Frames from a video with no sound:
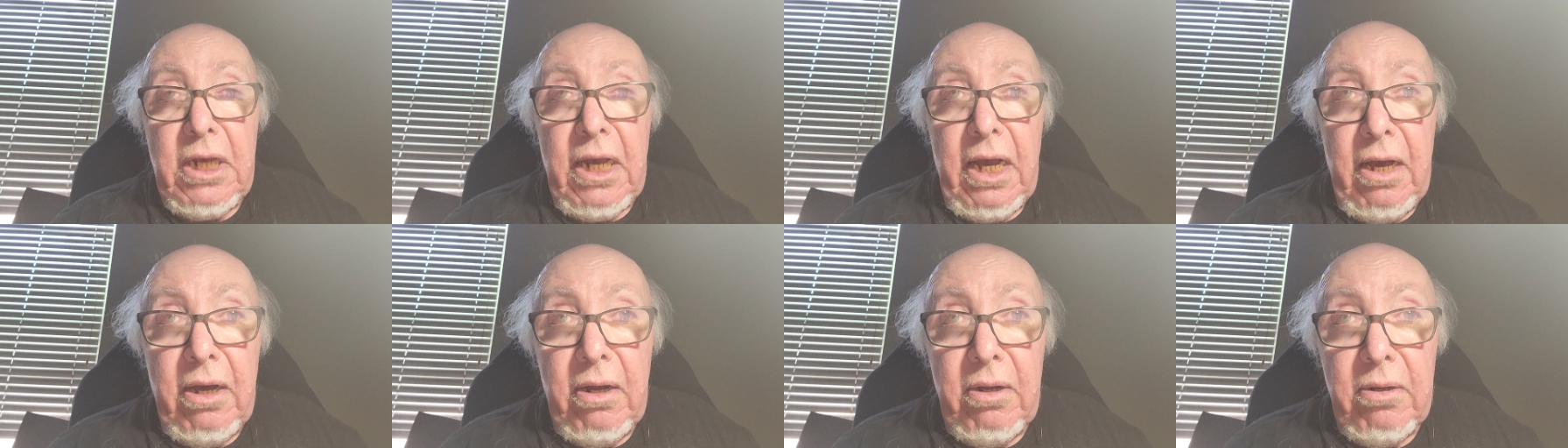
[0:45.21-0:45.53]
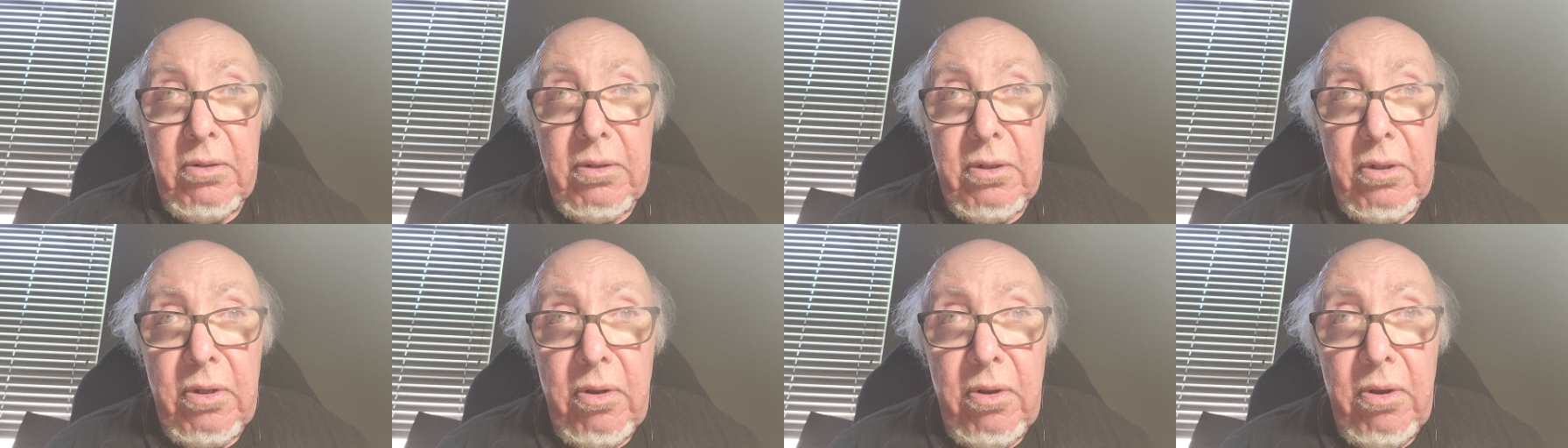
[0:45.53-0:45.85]
How
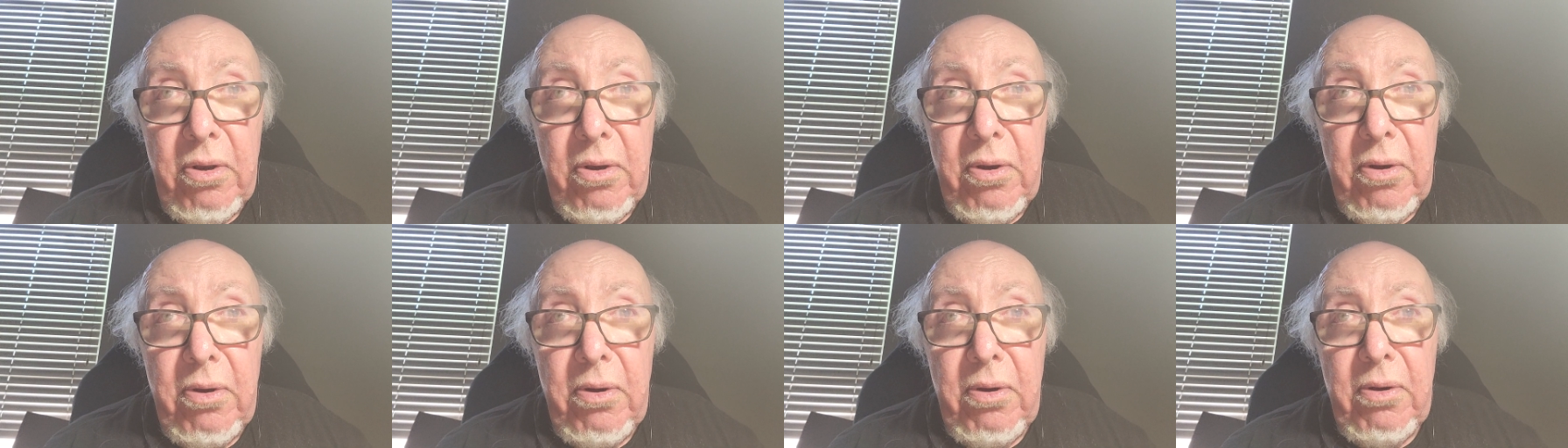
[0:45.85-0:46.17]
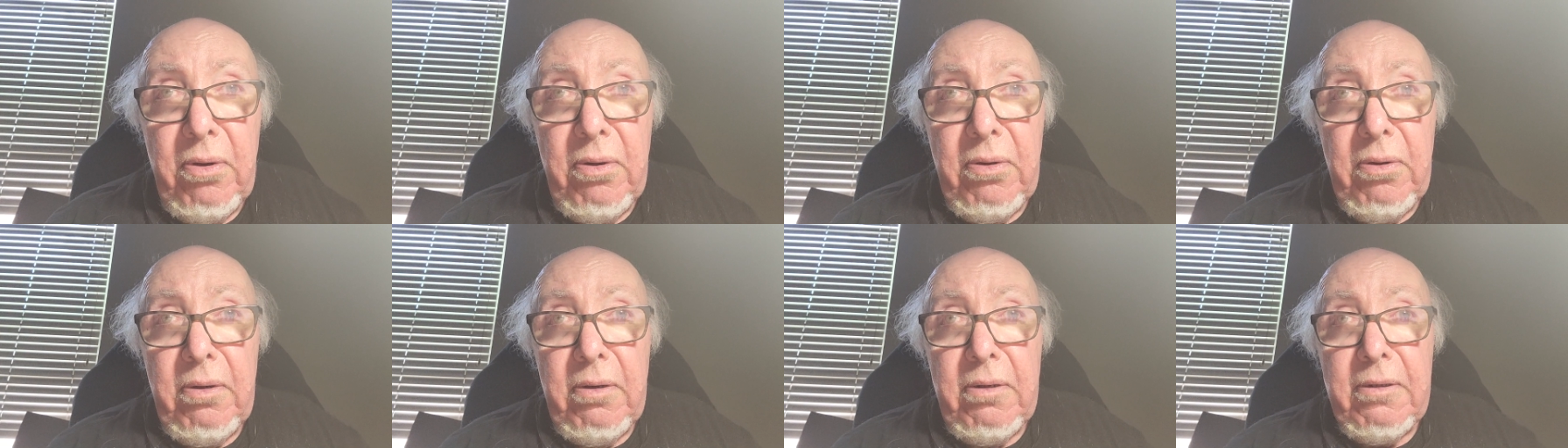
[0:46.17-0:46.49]

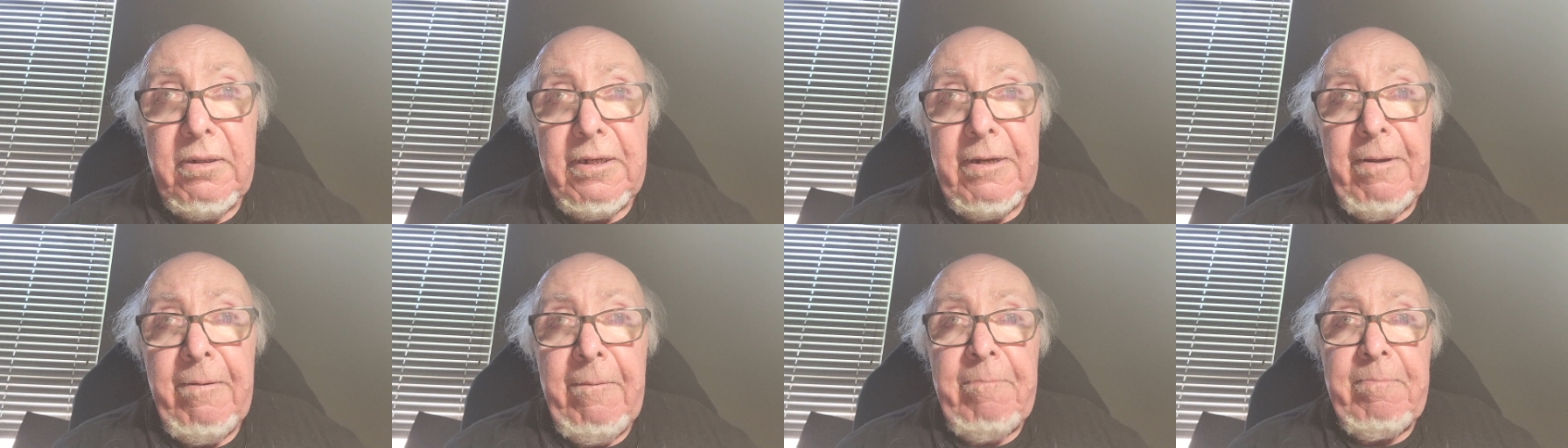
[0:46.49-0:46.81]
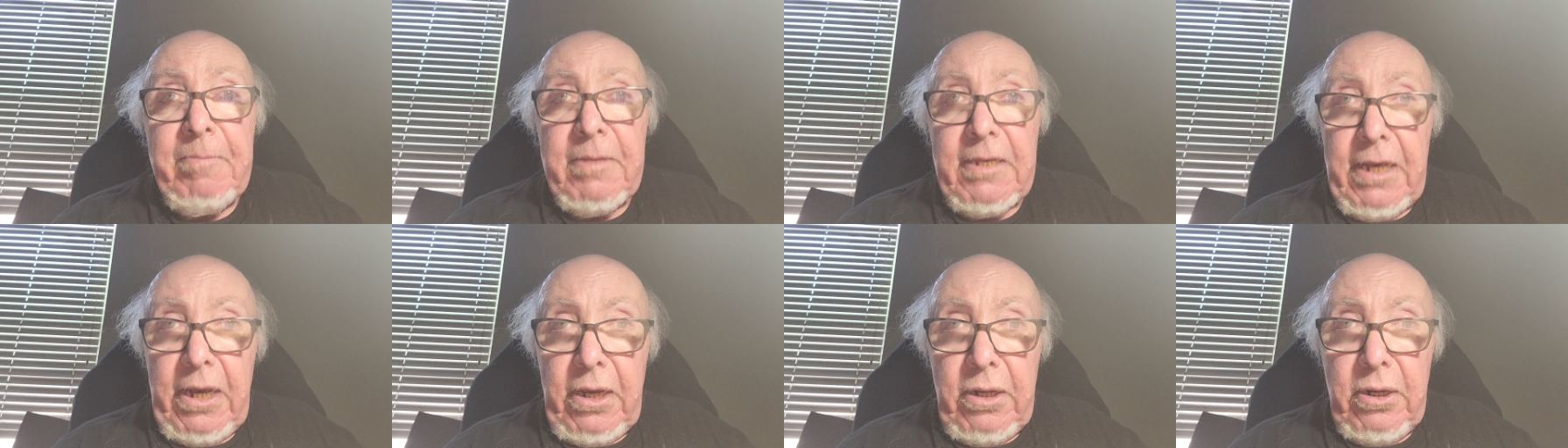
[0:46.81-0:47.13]
long
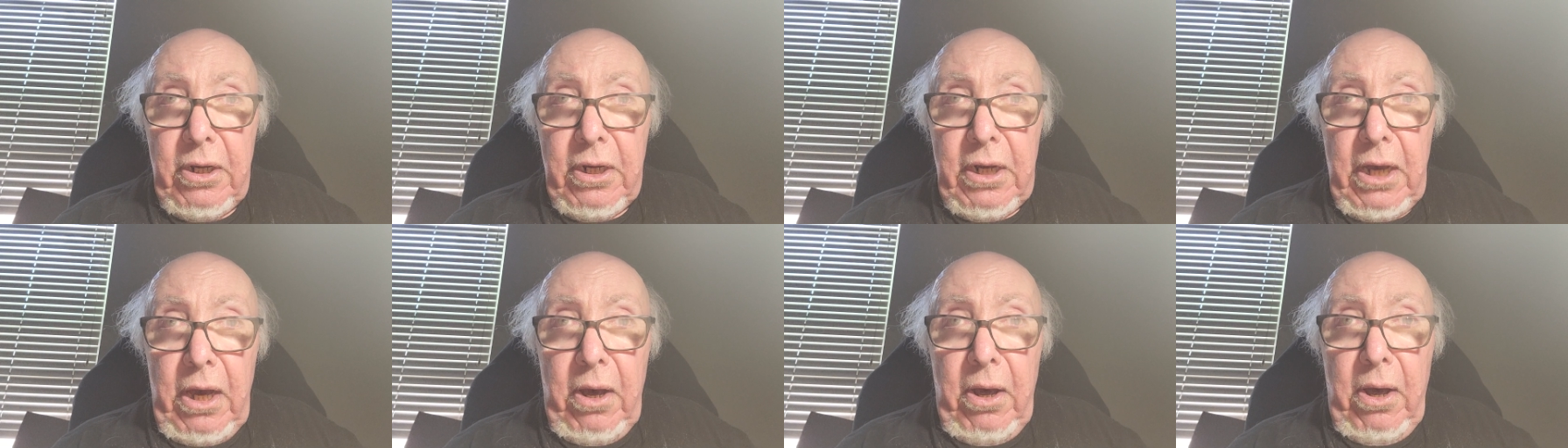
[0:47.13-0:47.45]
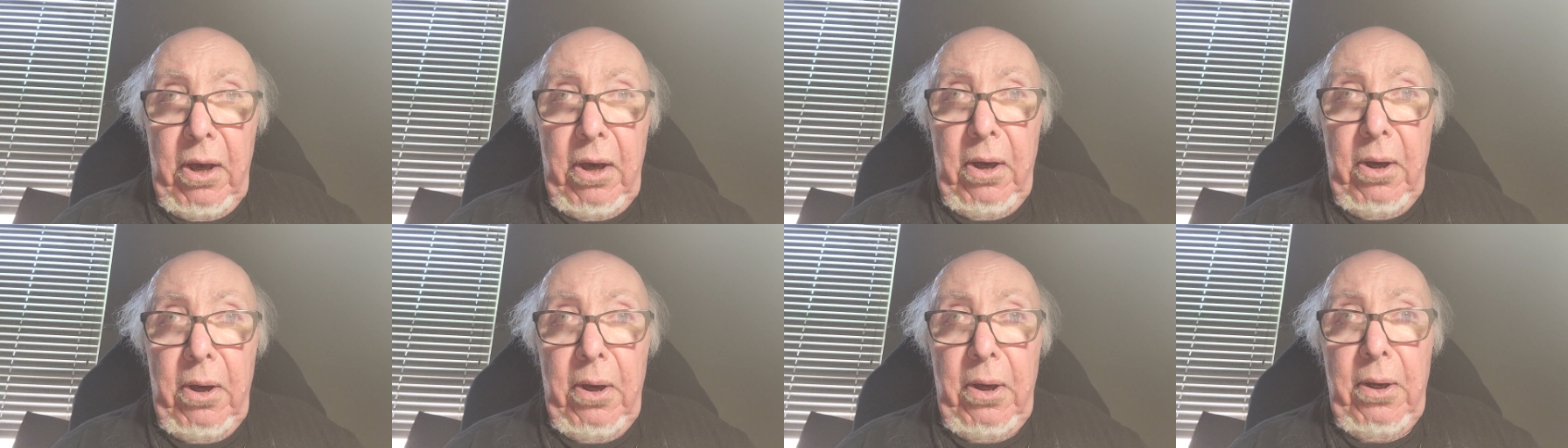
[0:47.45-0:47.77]
can a
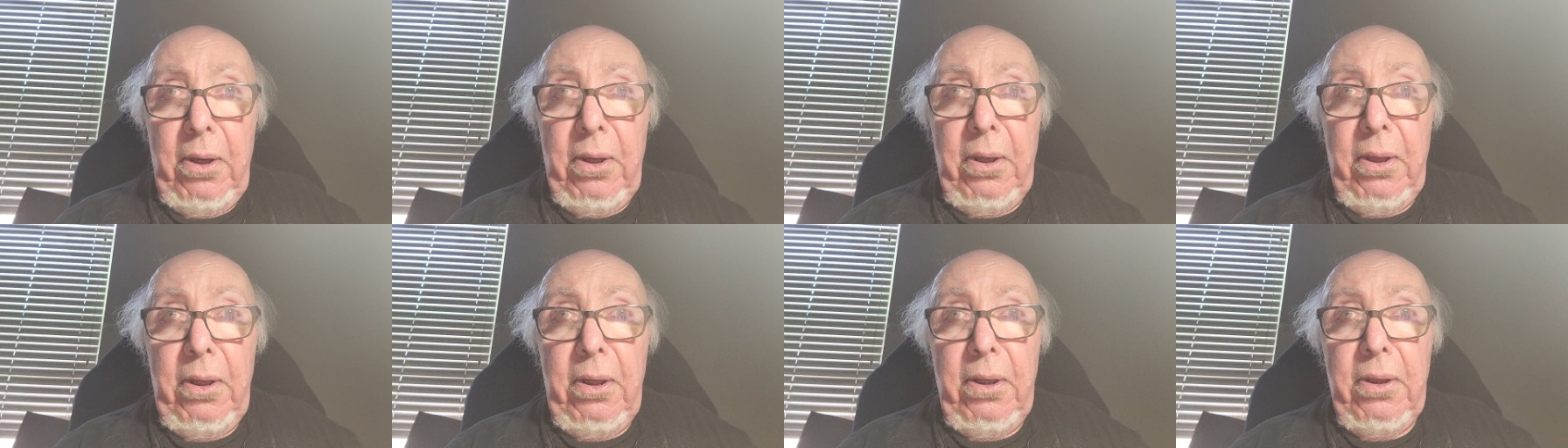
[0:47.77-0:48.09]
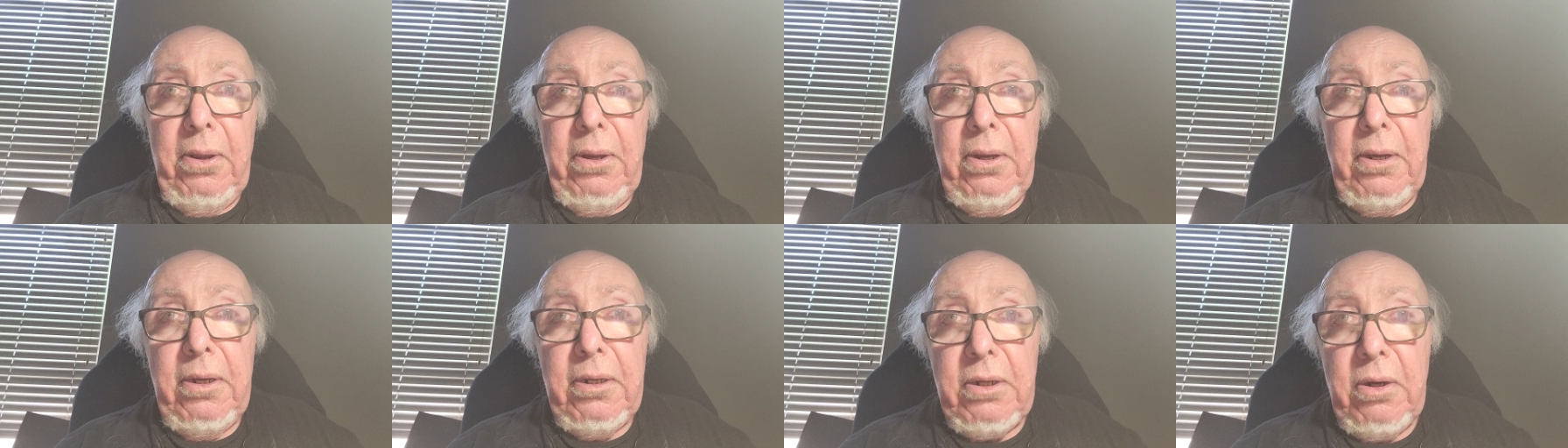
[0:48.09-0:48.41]

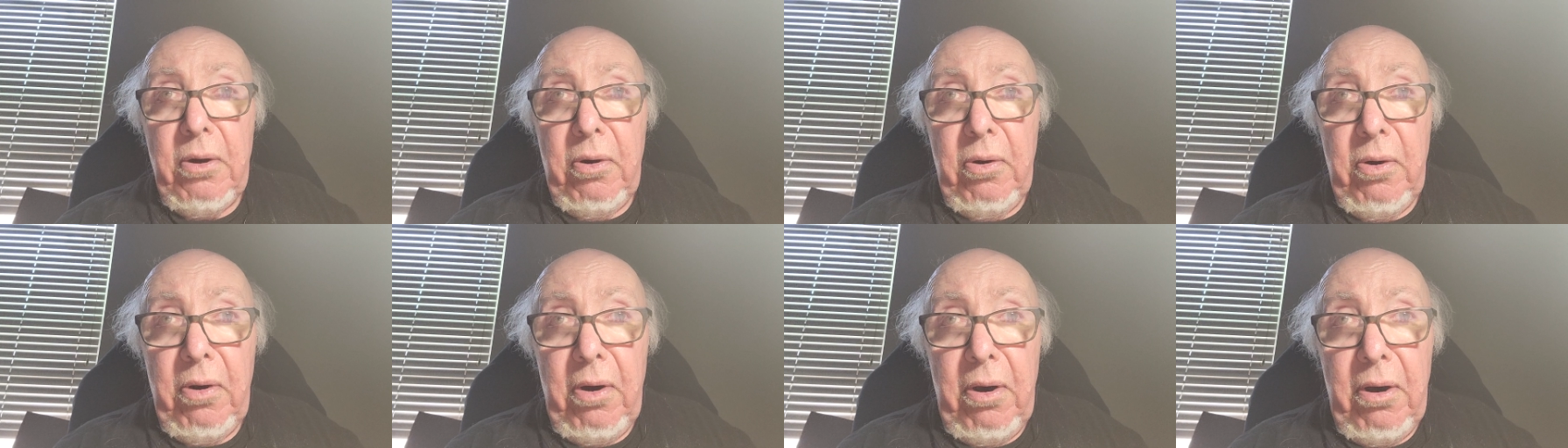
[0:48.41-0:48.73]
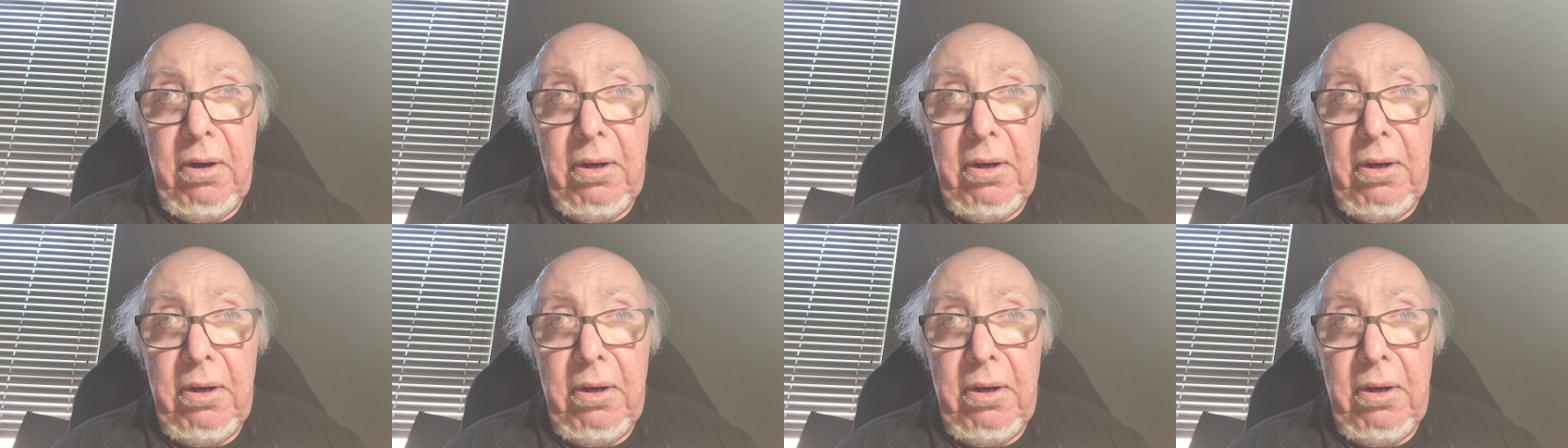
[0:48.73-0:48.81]
guy go